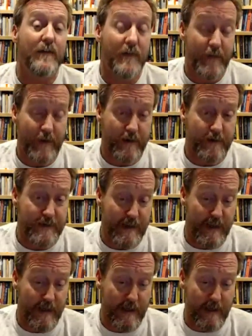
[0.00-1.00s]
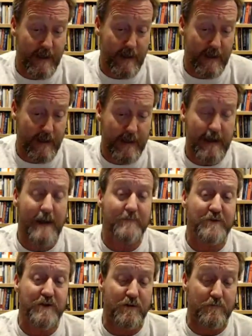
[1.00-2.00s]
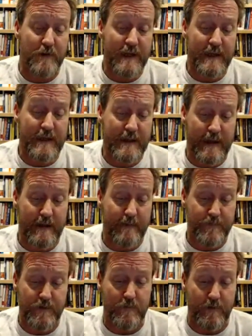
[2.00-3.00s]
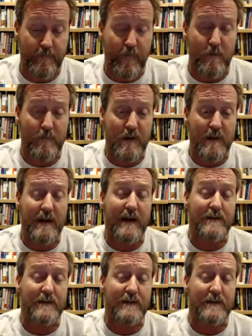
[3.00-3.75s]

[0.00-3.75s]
there's an optional reading that gives you a formula,